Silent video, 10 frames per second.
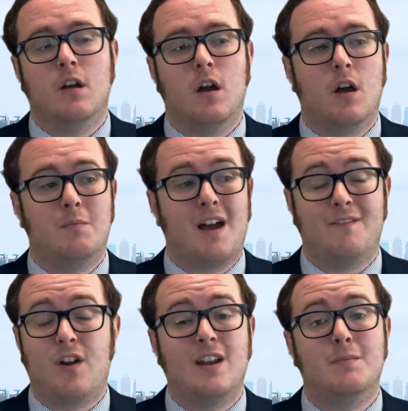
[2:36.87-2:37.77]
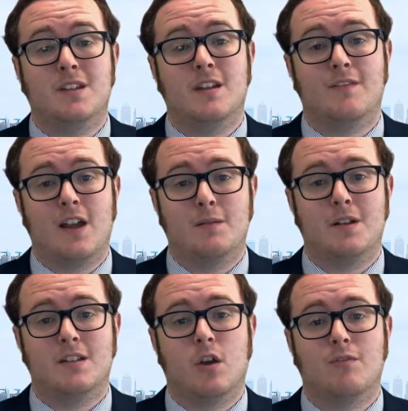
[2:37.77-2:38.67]
and very limited
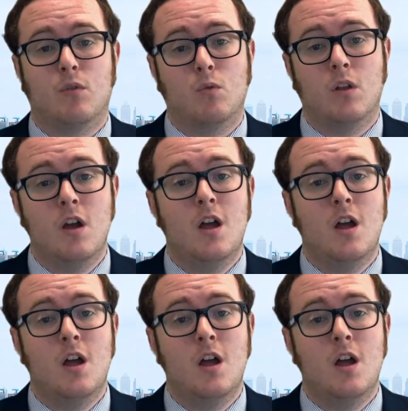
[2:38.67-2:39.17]
availability overall.